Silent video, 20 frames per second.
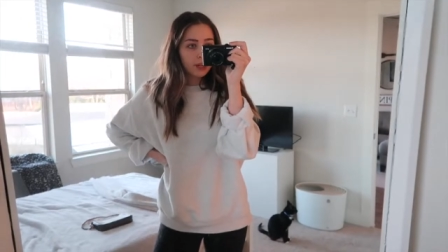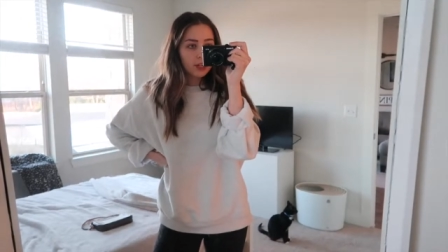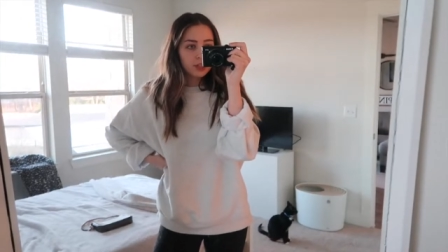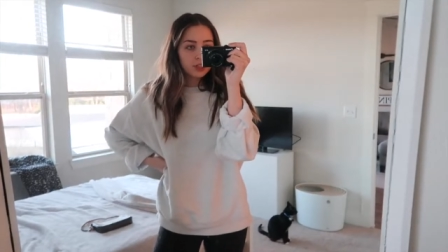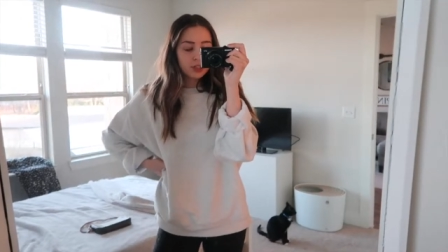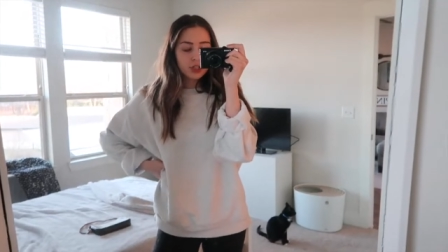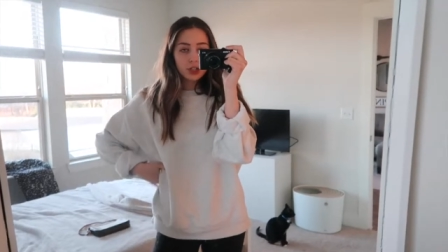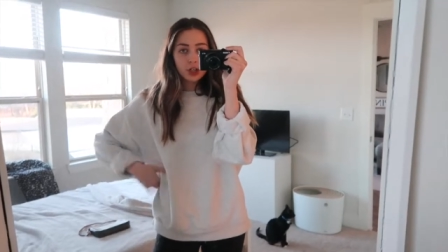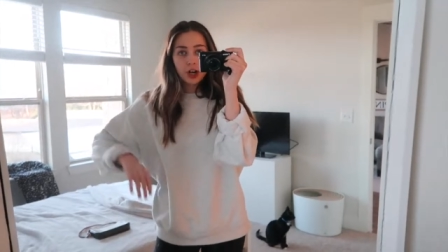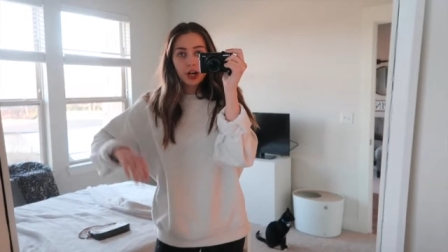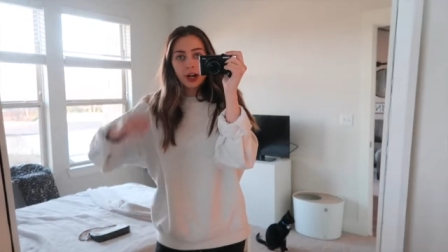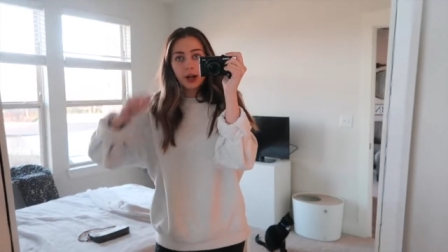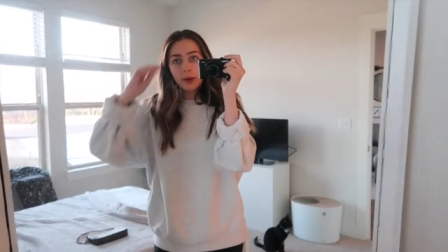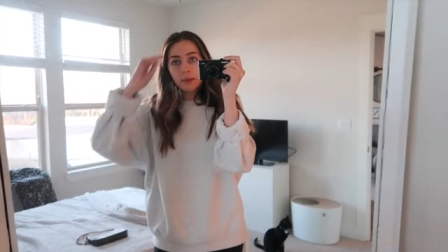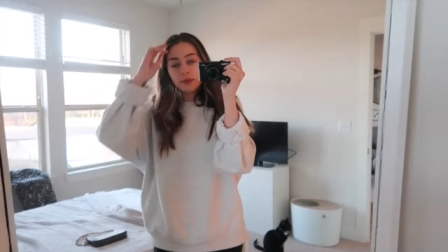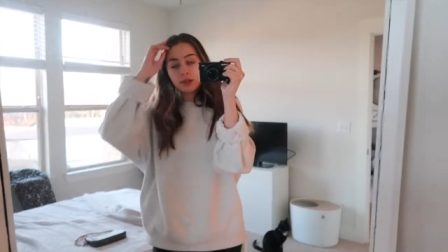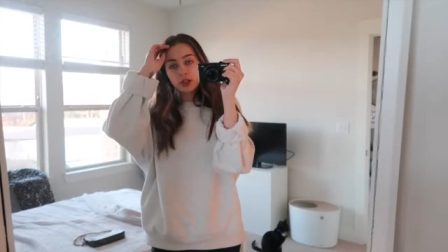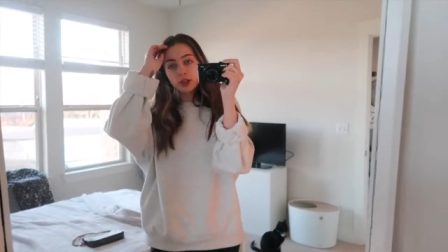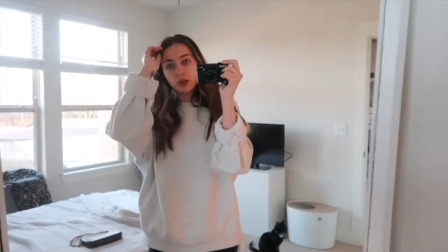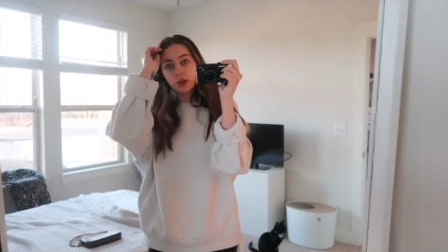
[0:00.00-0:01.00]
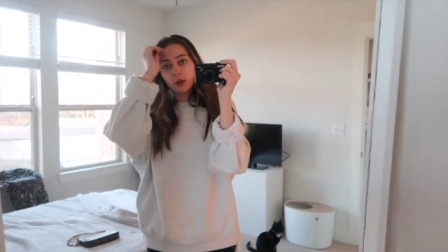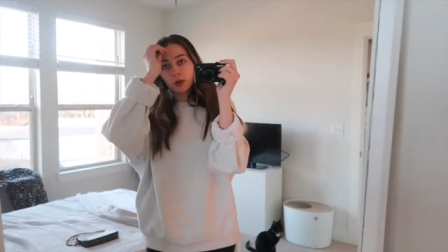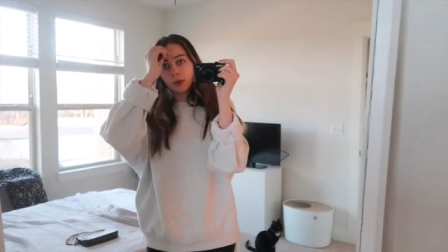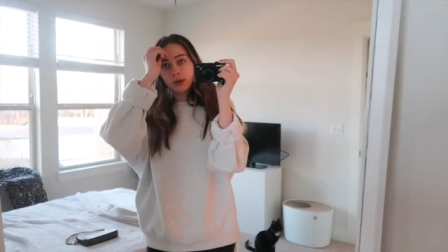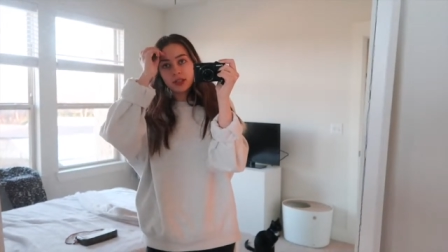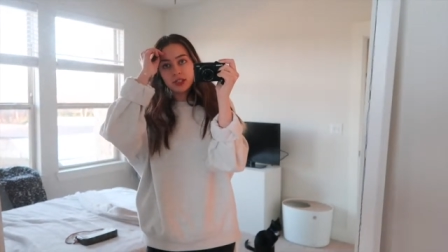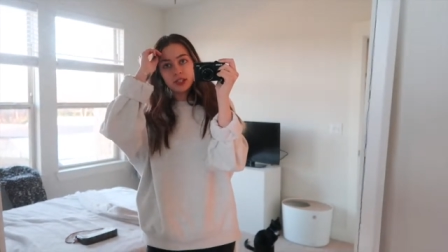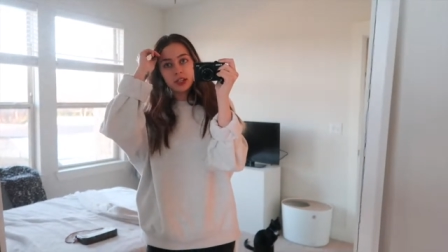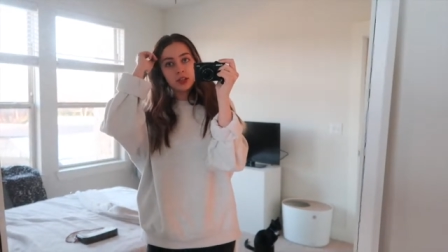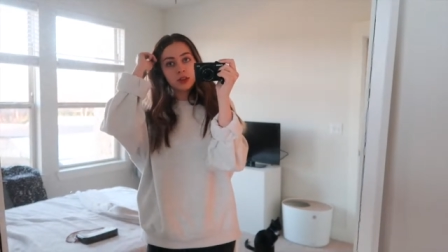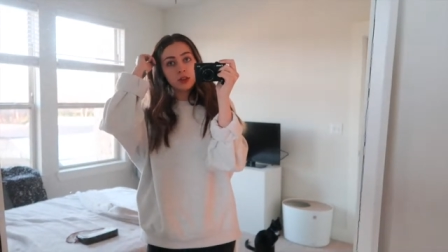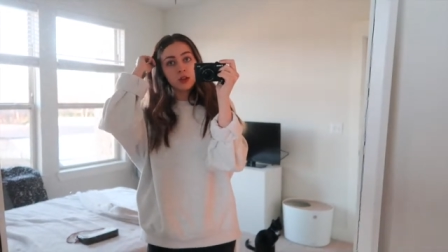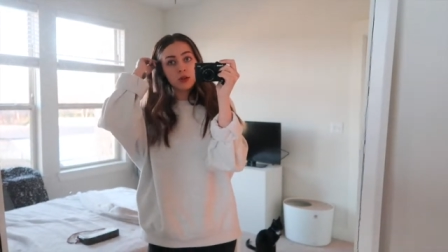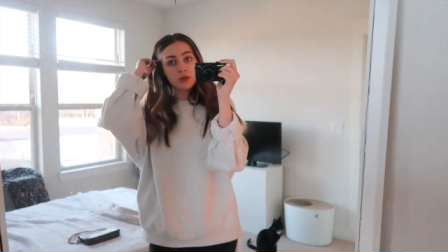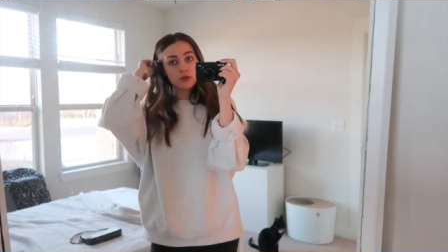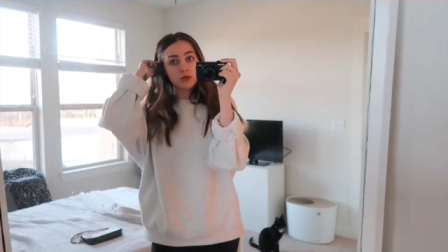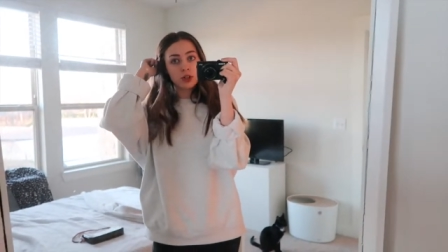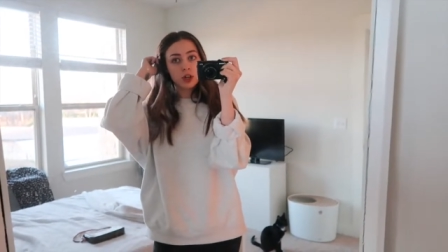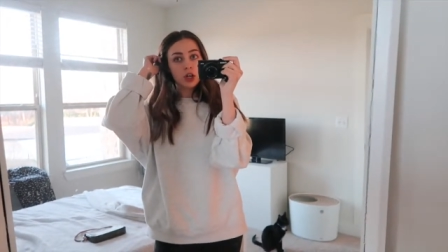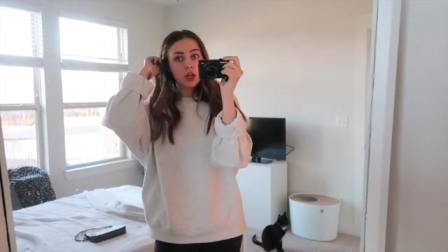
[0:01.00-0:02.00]
Instagram. So you'll be seeing
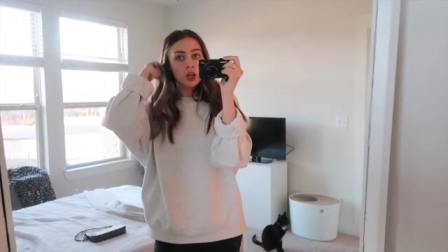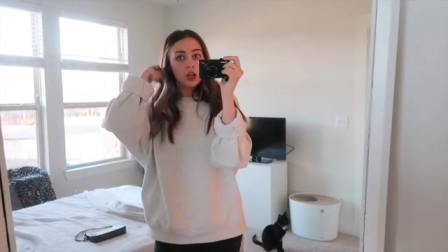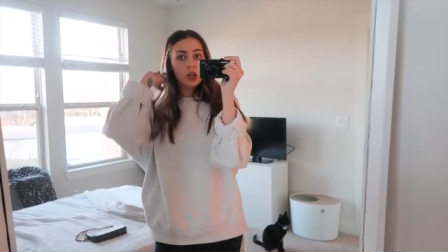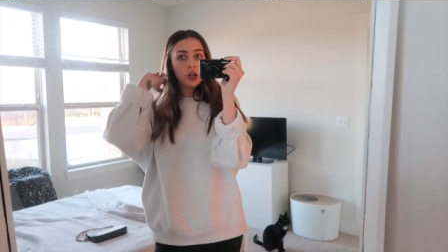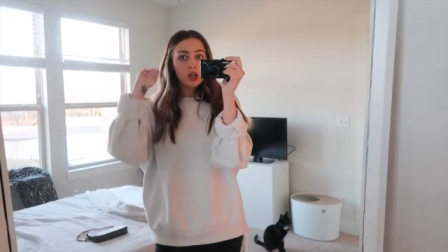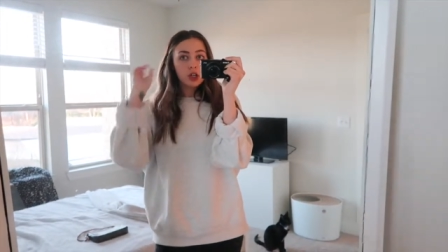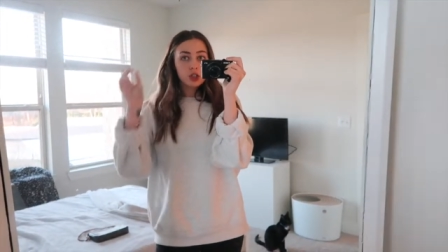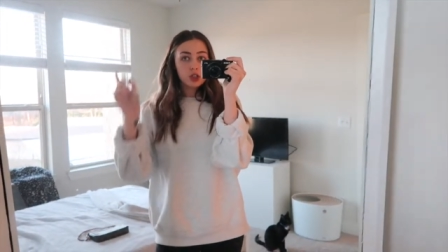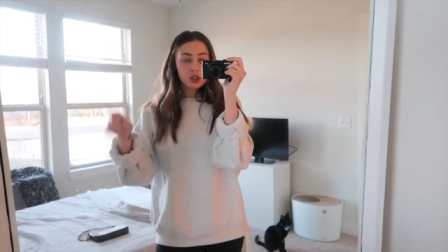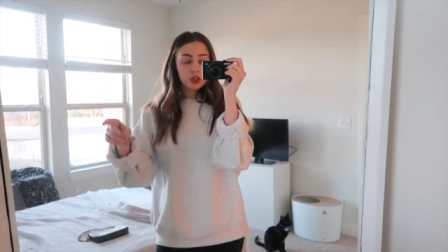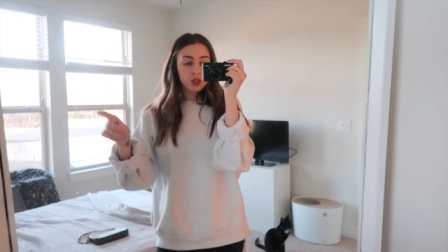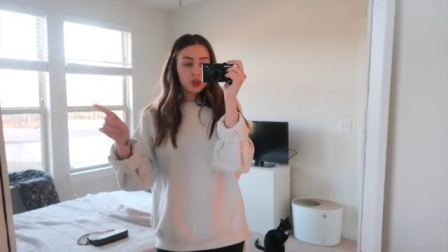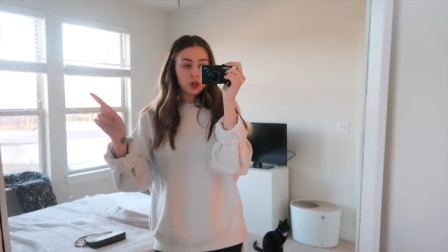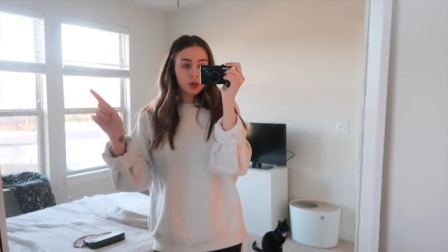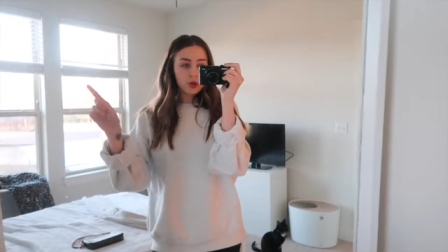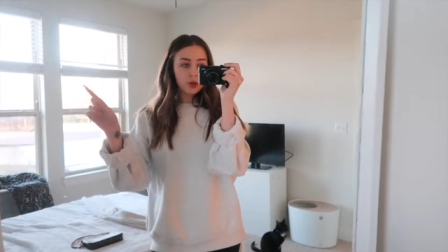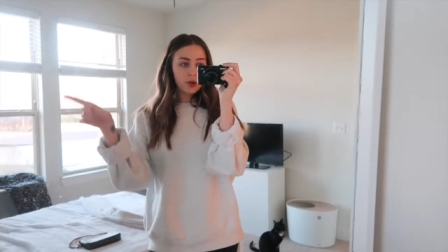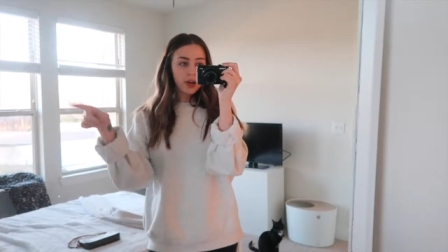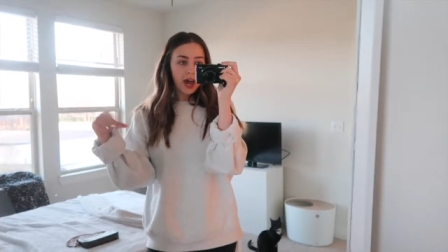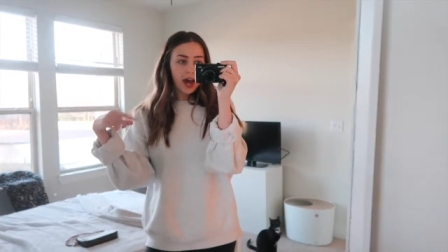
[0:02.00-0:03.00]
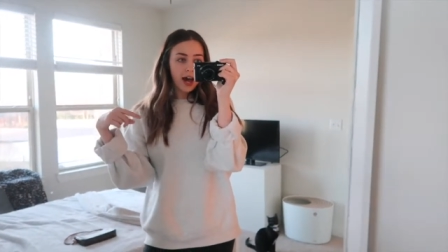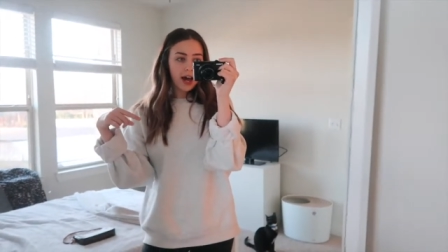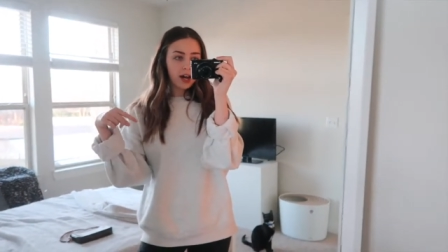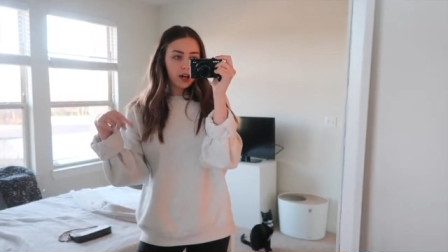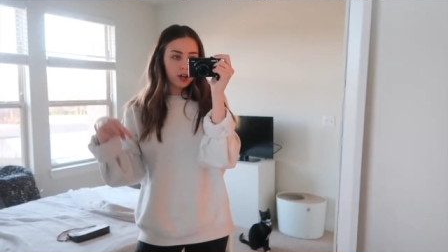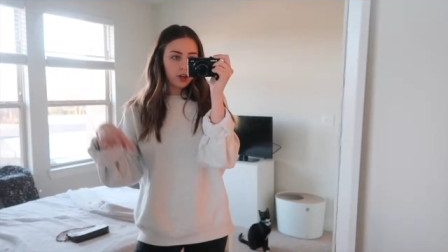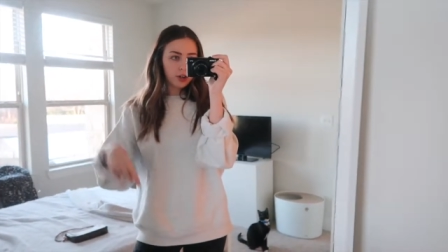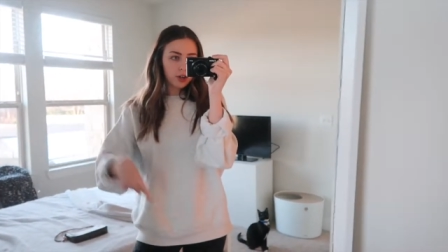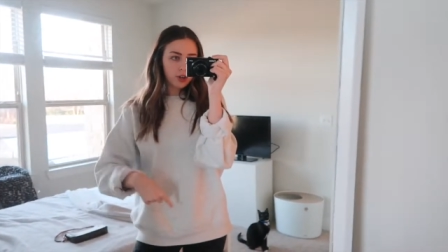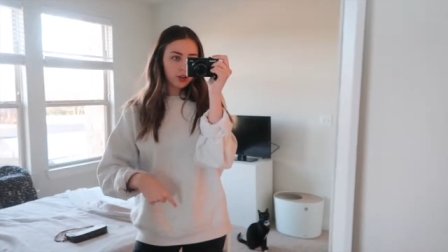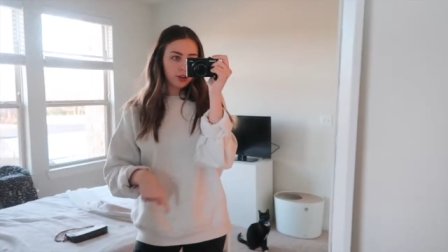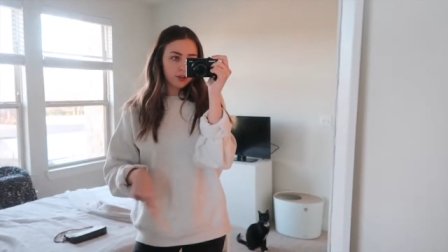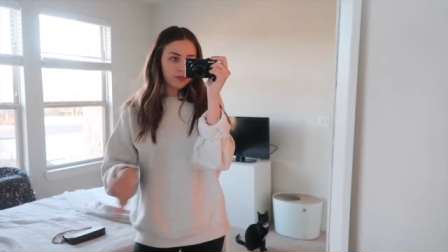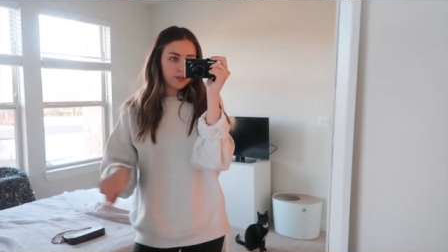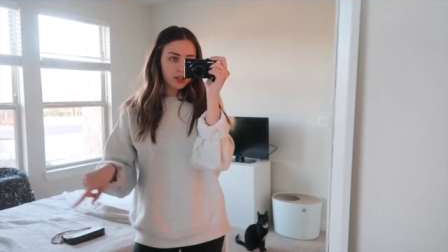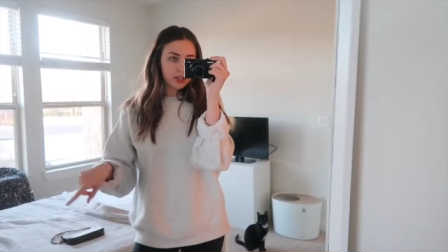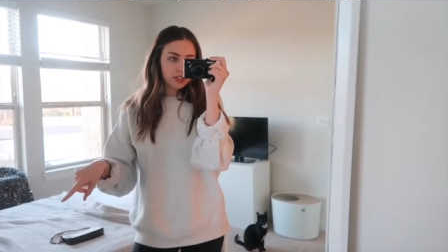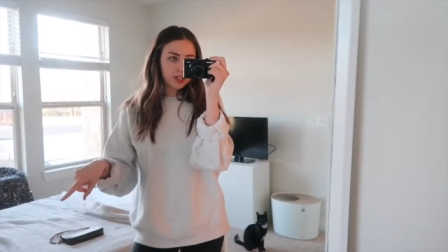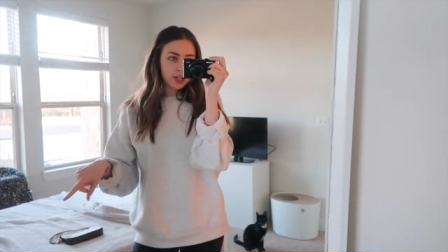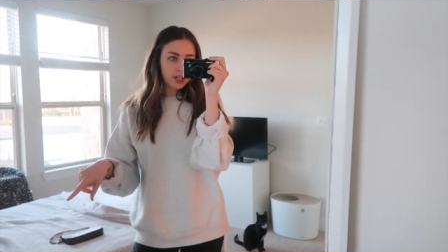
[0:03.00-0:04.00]
those soon at Honey Girl
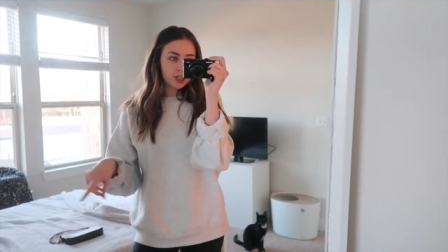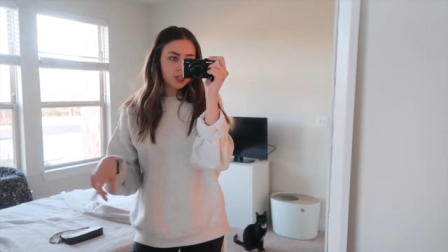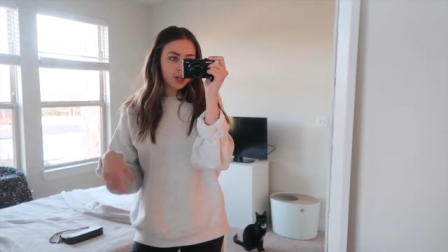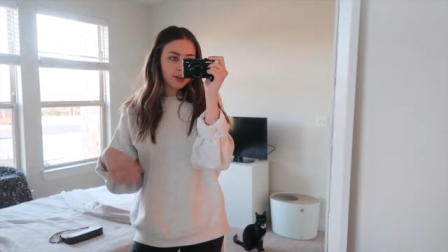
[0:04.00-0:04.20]
Vintage.